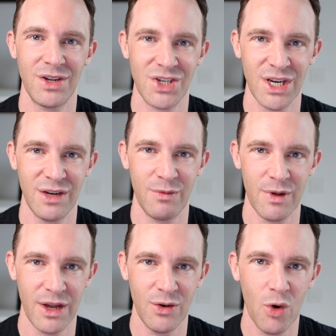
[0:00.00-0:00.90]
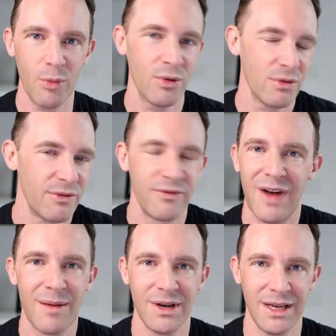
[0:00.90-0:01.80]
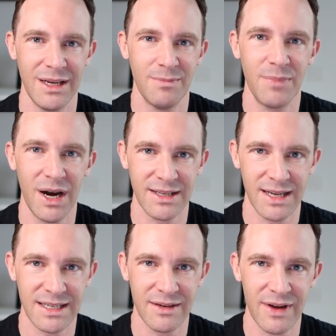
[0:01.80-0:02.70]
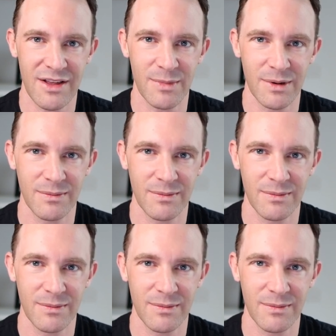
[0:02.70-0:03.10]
achieve with a normal family buy-to-let investment.